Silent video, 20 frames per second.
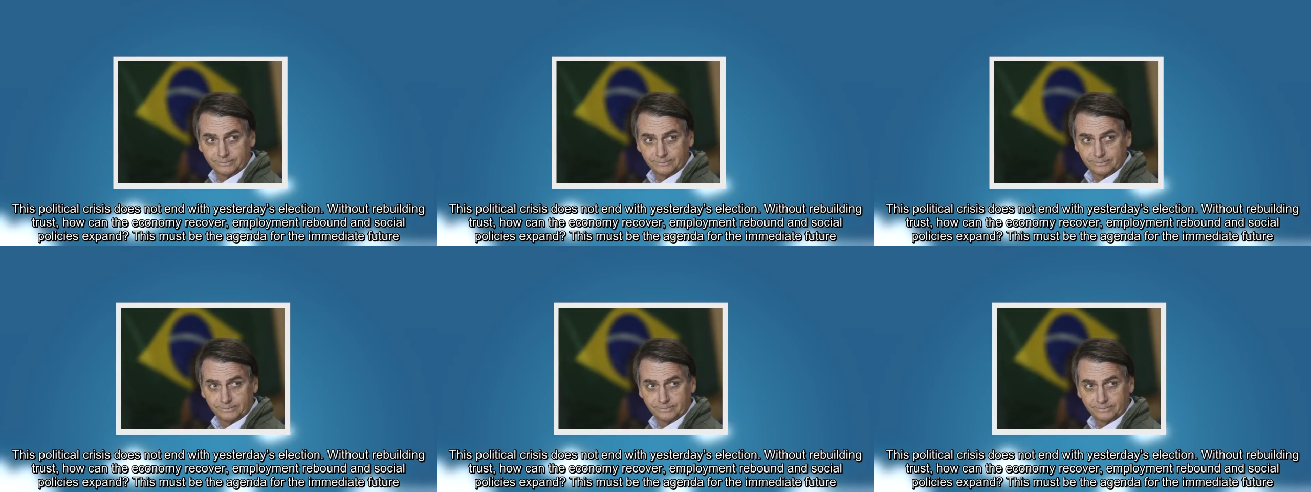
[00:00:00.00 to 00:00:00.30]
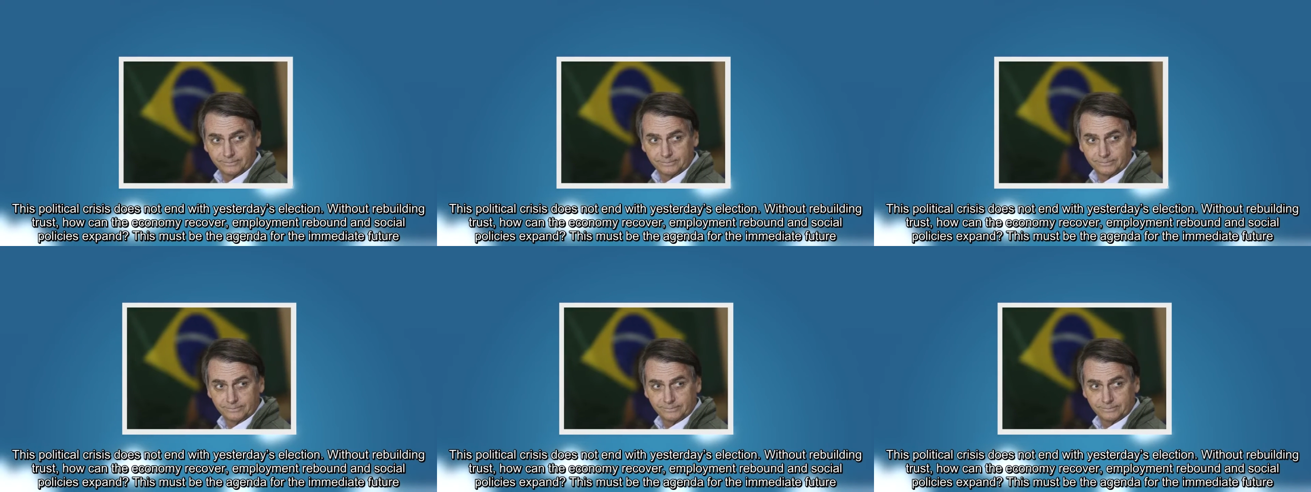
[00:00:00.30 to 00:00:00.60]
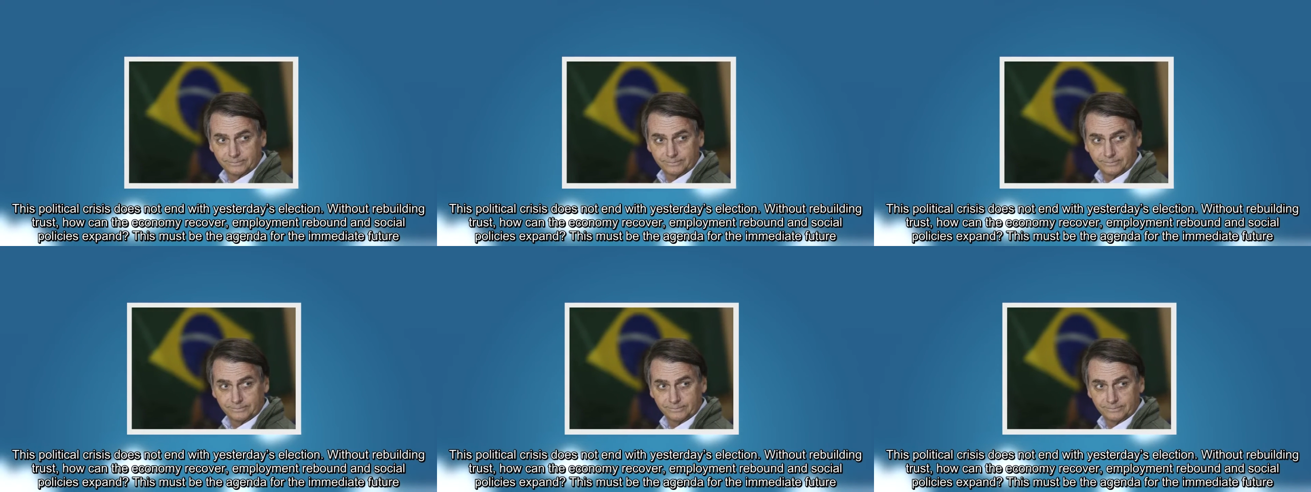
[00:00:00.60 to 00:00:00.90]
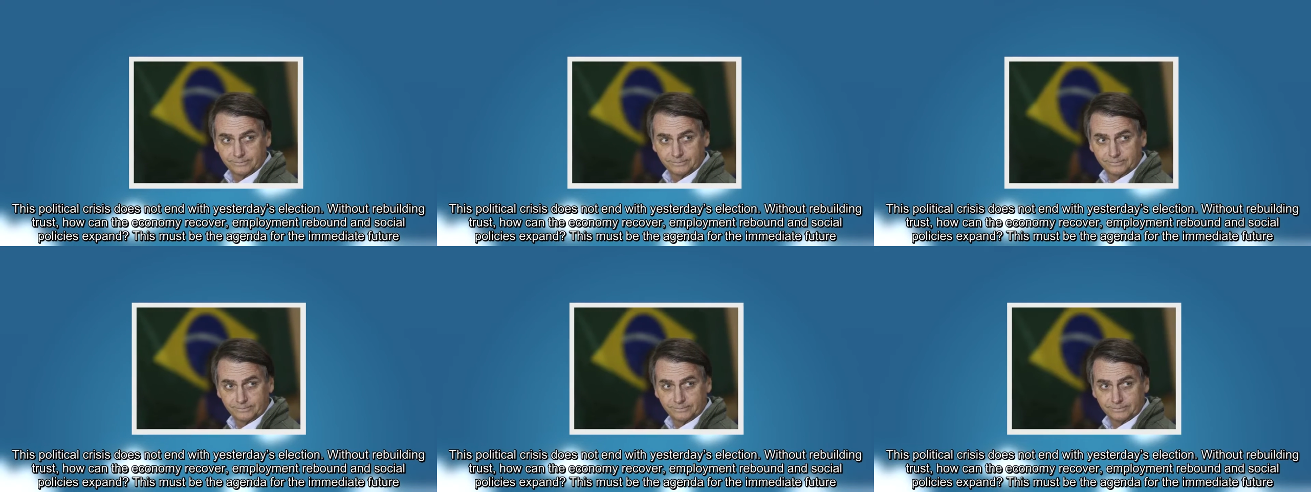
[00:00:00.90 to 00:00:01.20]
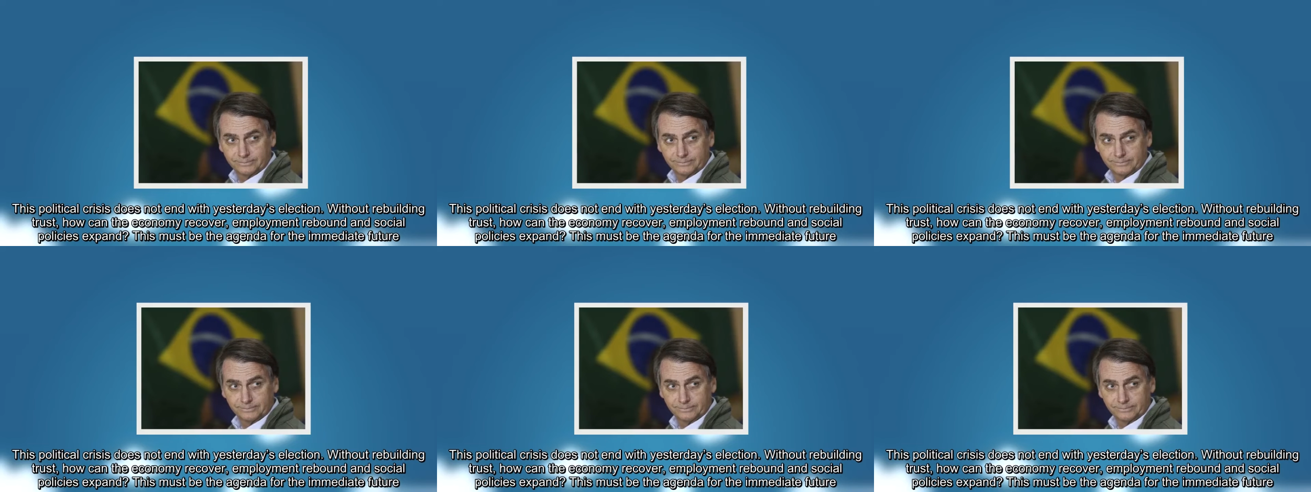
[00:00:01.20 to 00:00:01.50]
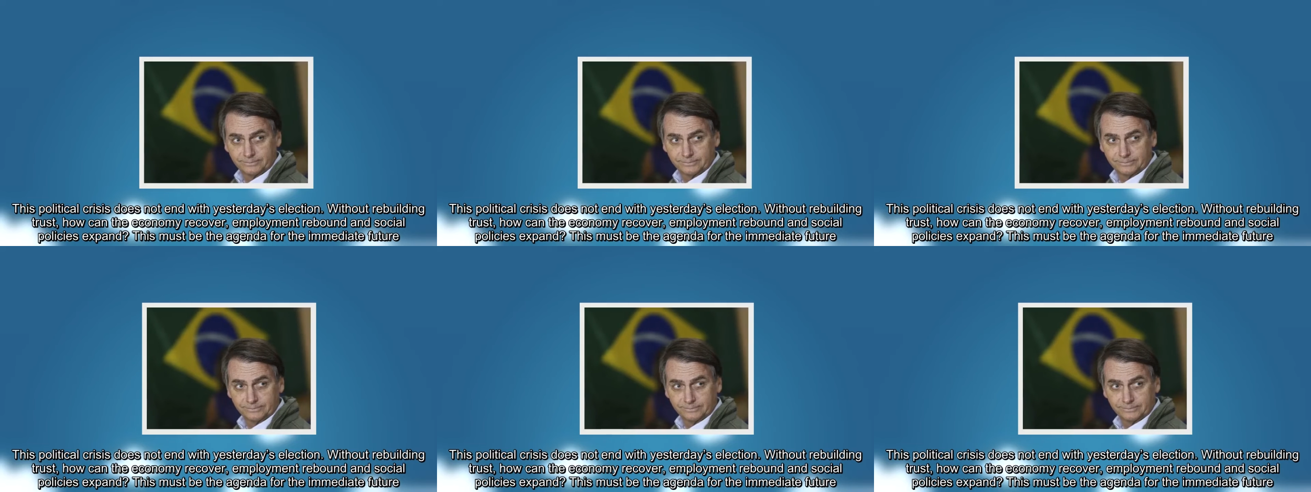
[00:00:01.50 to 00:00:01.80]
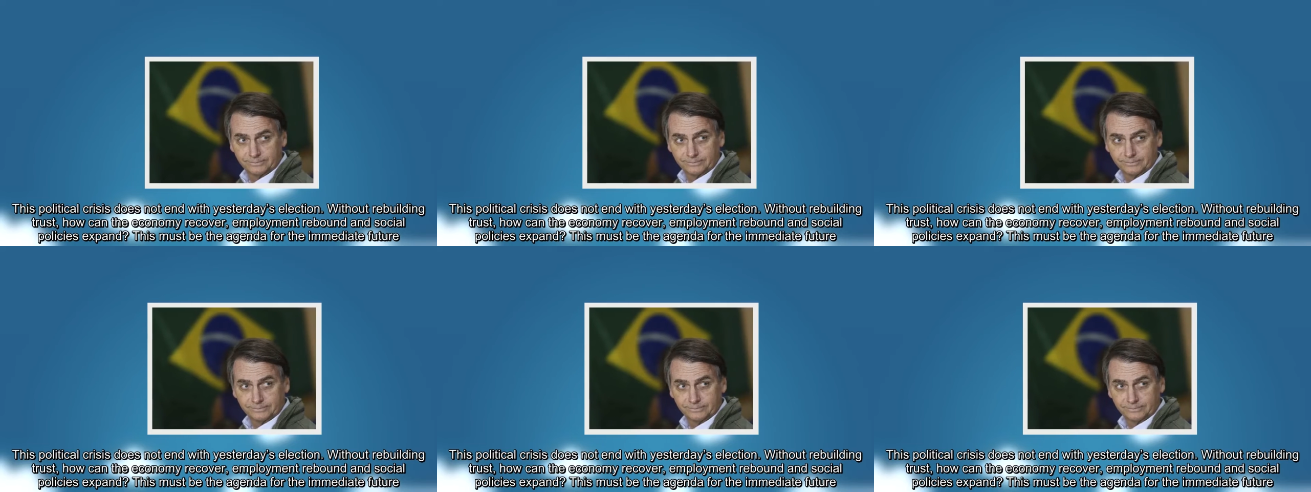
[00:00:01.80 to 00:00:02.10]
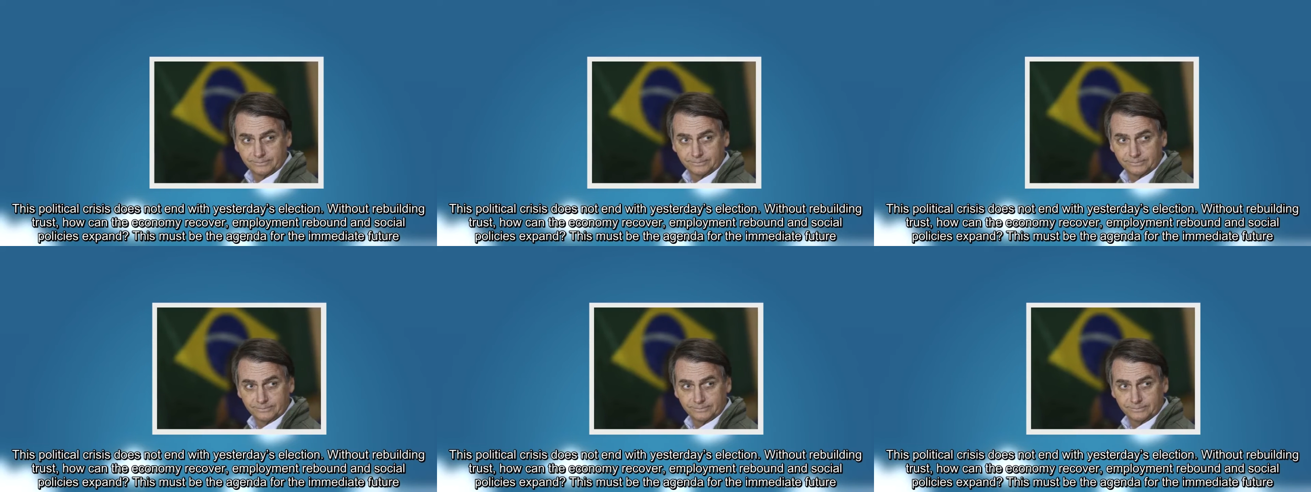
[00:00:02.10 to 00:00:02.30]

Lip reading: No one is speaking in this clip.